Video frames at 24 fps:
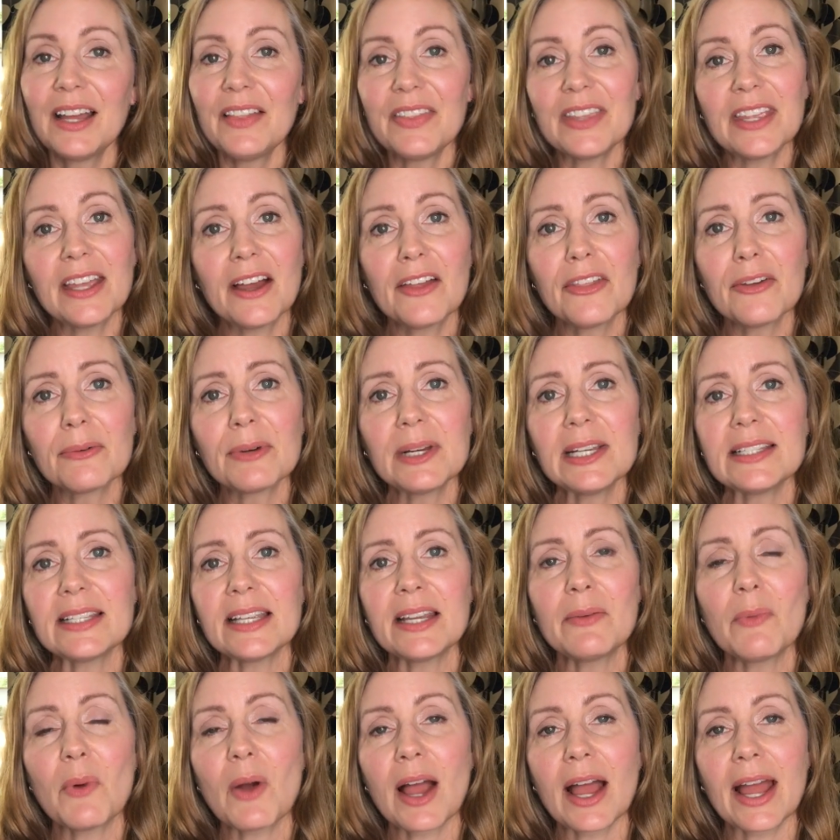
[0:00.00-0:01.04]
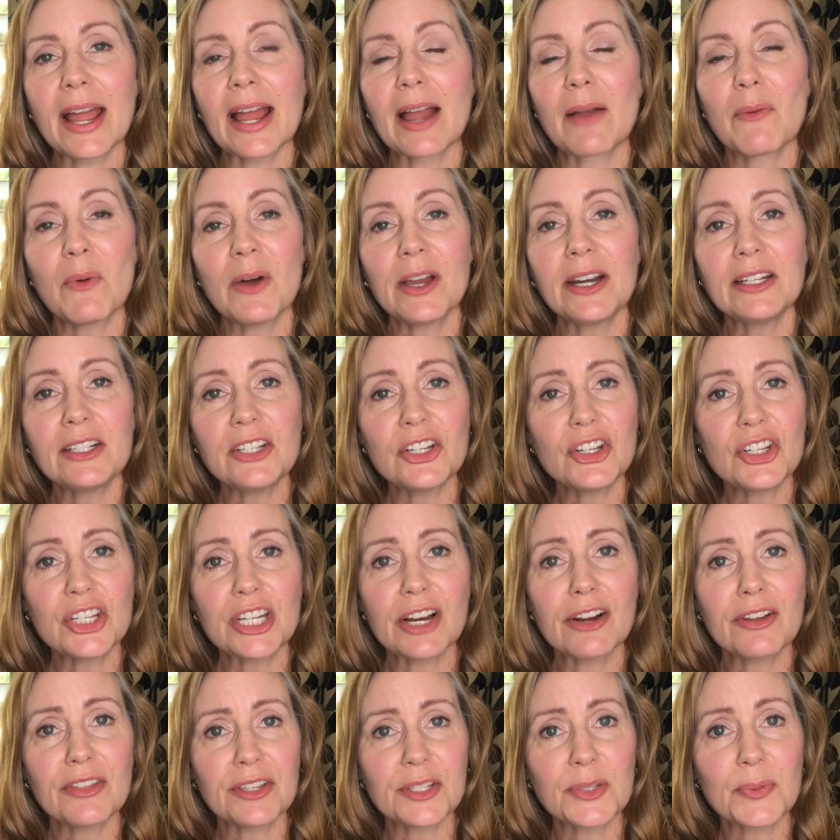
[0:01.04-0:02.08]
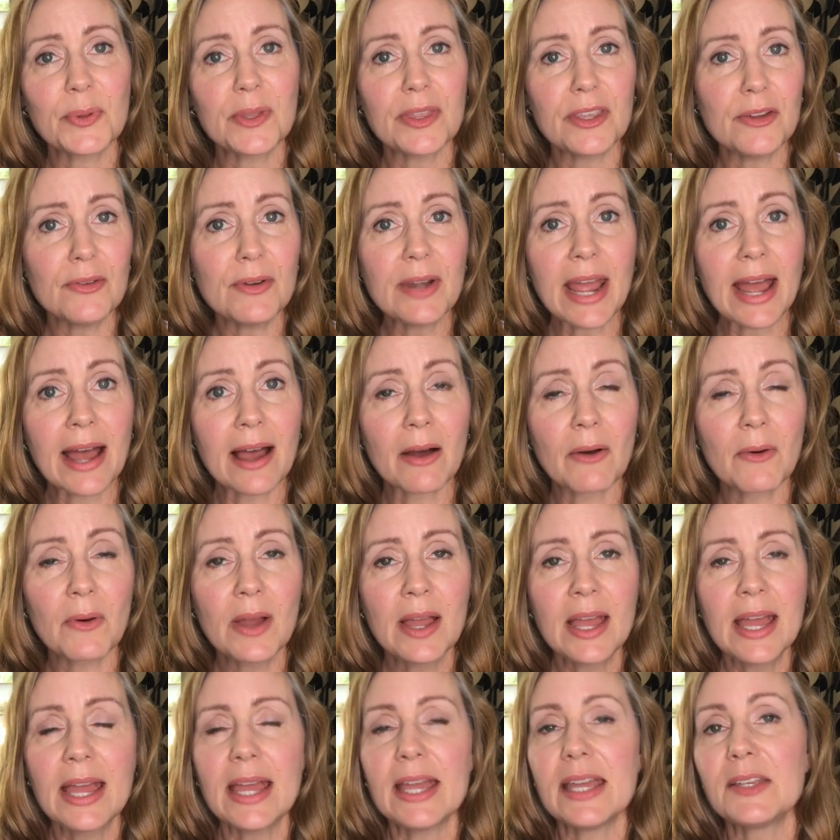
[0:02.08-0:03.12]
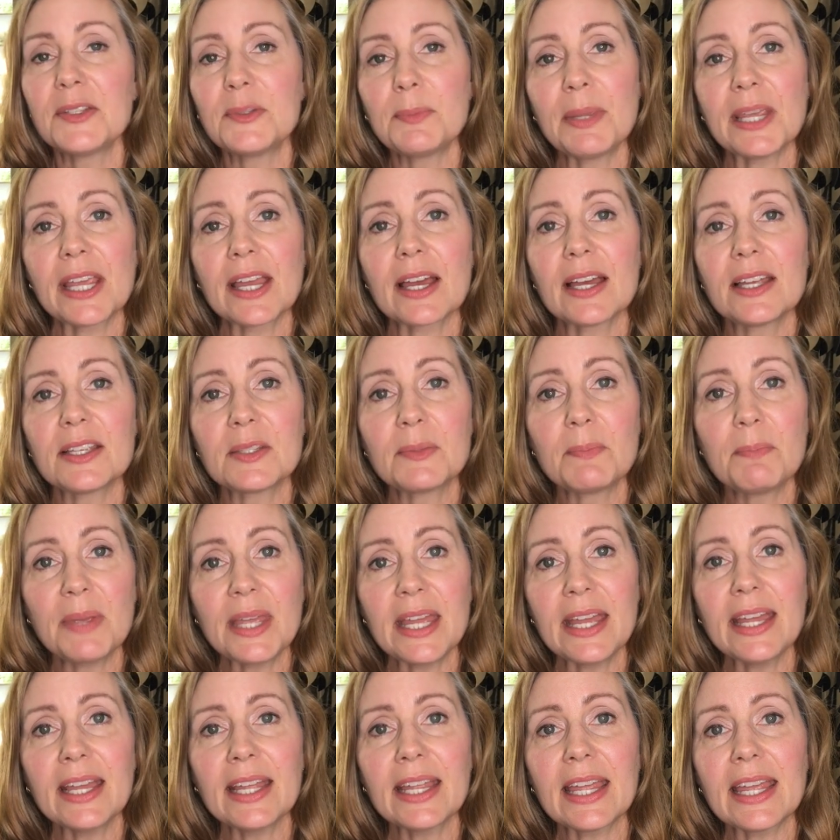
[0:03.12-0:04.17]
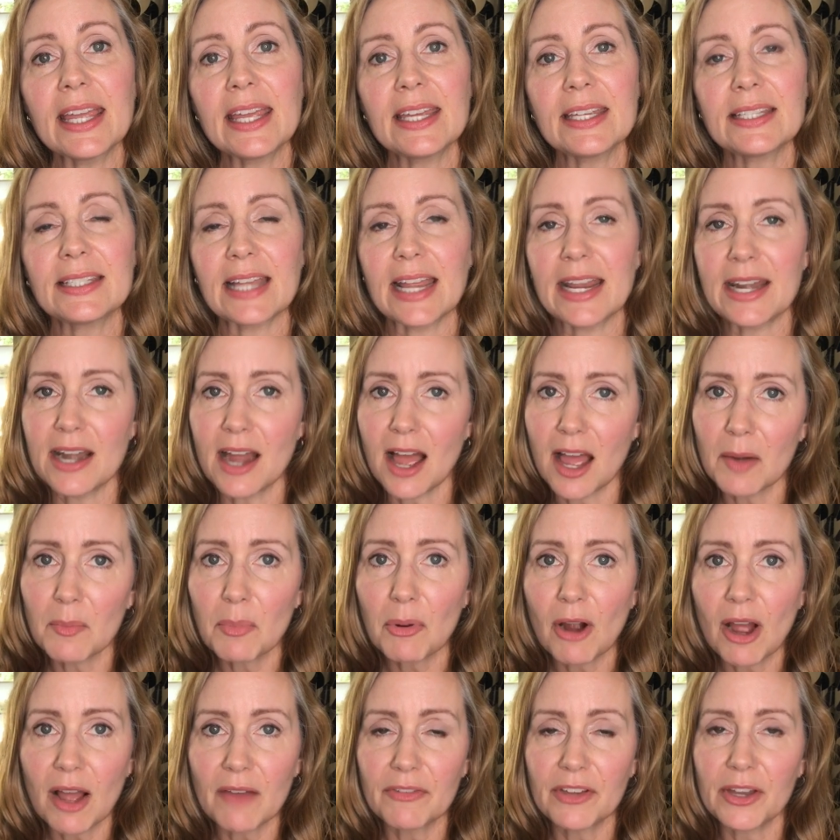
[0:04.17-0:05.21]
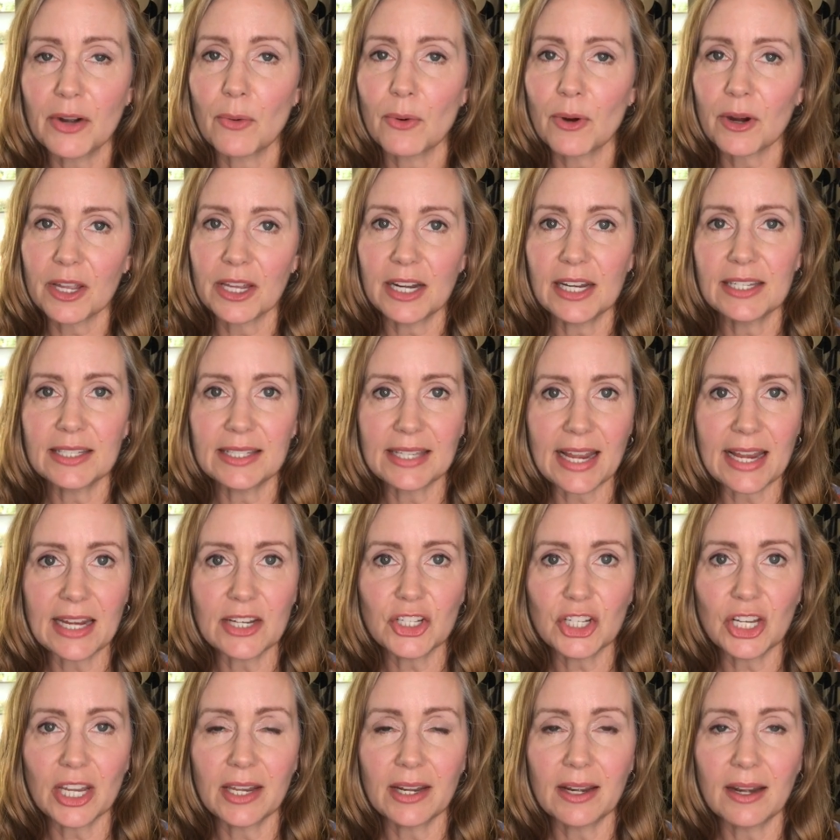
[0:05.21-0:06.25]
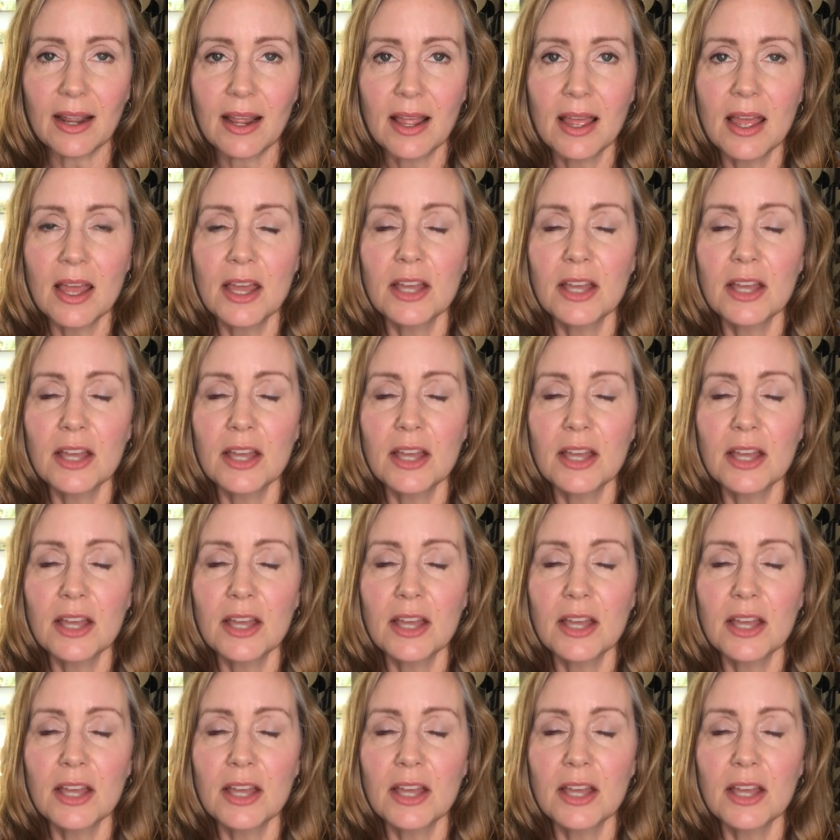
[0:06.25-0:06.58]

The other reason why I wanted to share this with you now is because BIG is a nonprofit organization.